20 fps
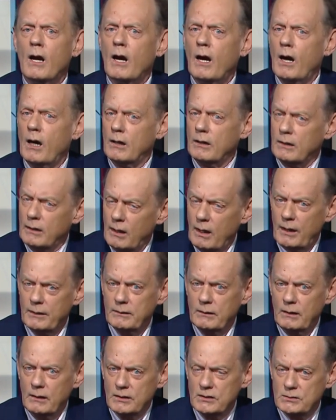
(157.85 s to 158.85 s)
are not
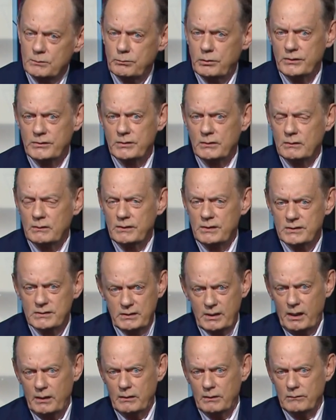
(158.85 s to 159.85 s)
explicitly
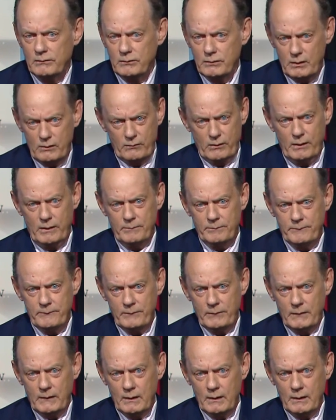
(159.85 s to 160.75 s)
stated therein.